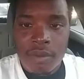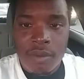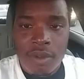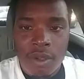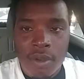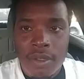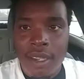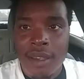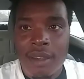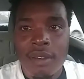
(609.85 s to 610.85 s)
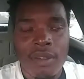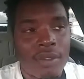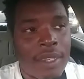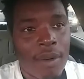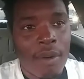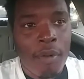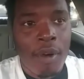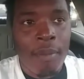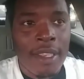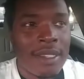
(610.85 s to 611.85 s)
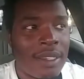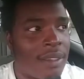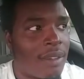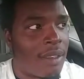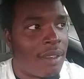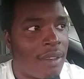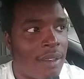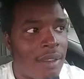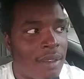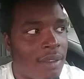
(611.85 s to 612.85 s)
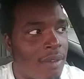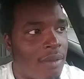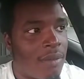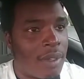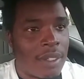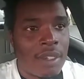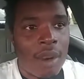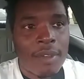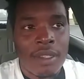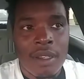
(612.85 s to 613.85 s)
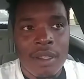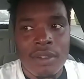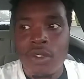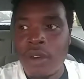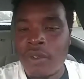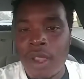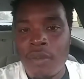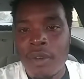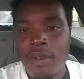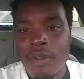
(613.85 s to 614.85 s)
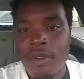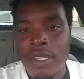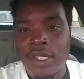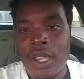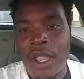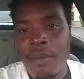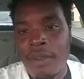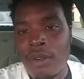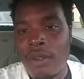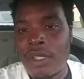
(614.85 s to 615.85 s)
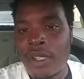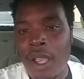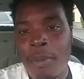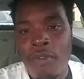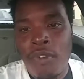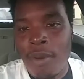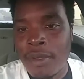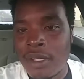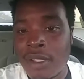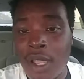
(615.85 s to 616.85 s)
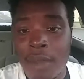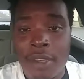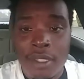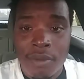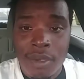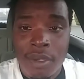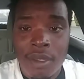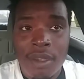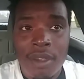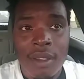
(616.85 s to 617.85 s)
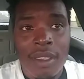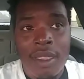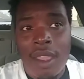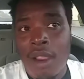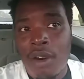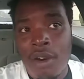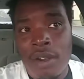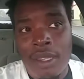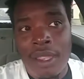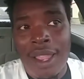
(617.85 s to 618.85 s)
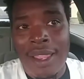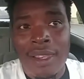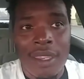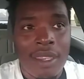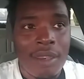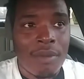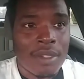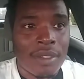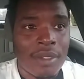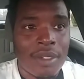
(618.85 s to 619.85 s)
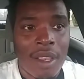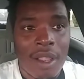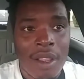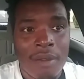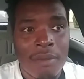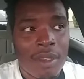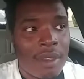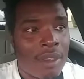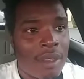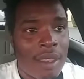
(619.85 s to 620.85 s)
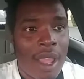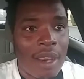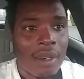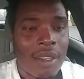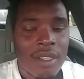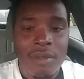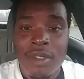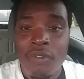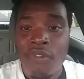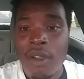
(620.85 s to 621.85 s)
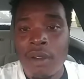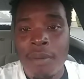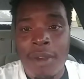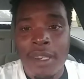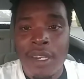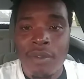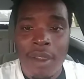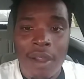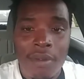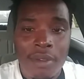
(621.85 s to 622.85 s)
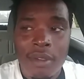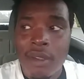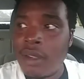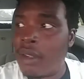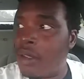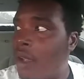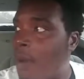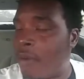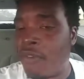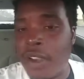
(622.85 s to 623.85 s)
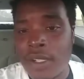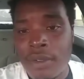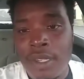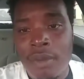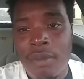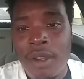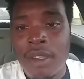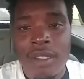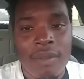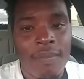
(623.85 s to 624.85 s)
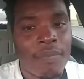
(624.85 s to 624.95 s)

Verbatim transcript: You know what I'm saying? Your DAC report basically what determines a, a truck driver his job you know his job performance his job history how early how late he was to a job how the customers felt about that driver how professional he was